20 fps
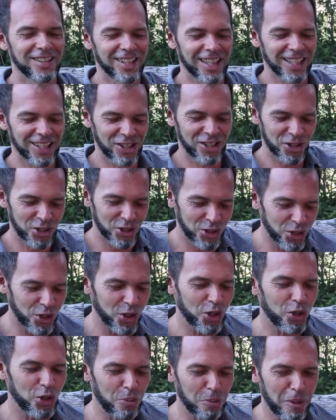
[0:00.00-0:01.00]
like
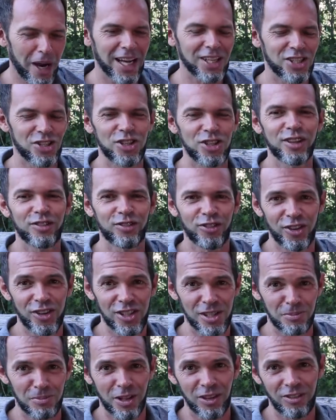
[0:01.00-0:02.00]
so much
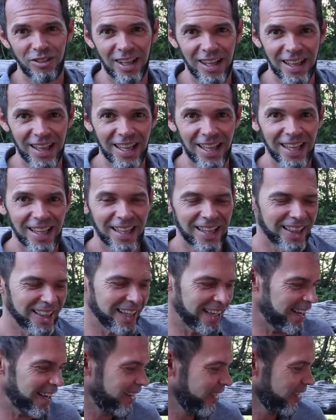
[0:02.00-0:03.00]
difference between
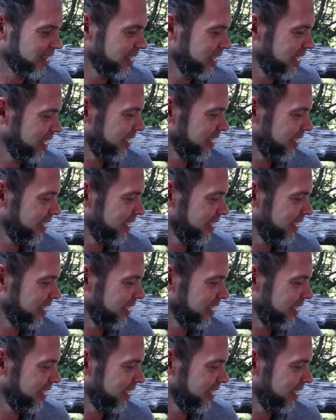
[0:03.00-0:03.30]
their